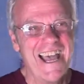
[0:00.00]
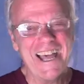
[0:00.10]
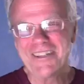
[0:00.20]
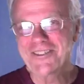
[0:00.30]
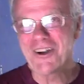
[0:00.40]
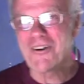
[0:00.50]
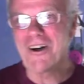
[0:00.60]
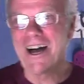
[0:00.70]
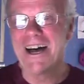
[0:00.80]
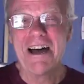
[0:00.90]
and
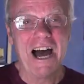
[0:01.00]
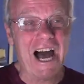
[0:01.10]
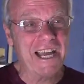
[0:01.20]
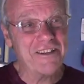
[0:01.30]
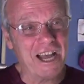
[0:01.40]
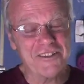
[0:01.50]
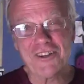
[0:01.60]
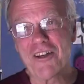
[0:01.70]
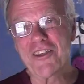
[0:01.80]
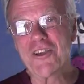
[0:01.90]
so I
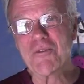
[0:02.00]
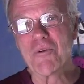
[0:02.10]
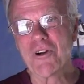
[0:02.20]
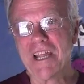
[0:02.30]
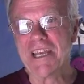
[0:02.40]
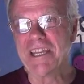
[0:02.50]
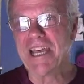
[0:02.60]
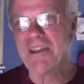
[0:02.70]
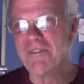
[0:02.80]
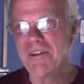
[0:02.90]
saw the humor in it,
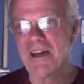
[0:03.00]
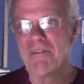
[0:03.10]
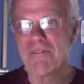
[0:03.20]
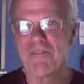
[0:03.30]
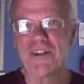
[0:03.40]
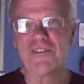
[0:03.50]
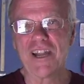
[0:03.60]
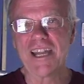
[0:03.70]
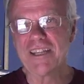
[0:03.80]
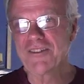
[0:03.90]
and my friends and
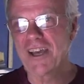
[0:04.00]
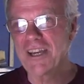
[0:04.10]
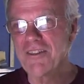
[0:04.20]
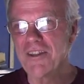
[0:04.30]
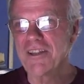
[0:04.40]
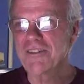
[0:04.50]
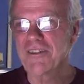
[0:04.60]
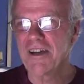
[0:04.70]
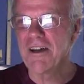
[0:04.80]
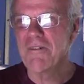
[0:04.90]
I decided
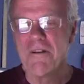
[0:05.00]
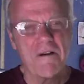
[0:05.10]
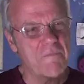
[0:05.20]
that